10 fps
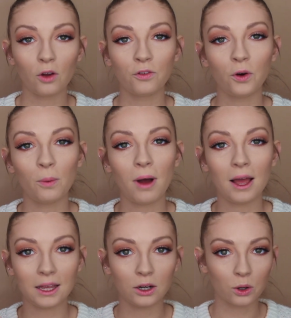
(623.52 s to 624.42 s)
For
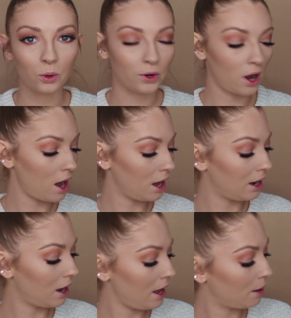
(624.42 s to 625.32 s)
my inner corner
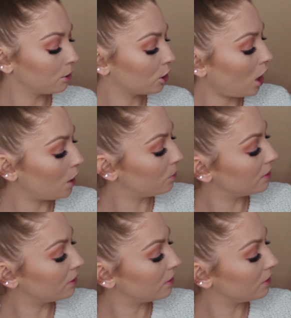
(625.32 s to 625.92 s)
highlight, I'm going to go in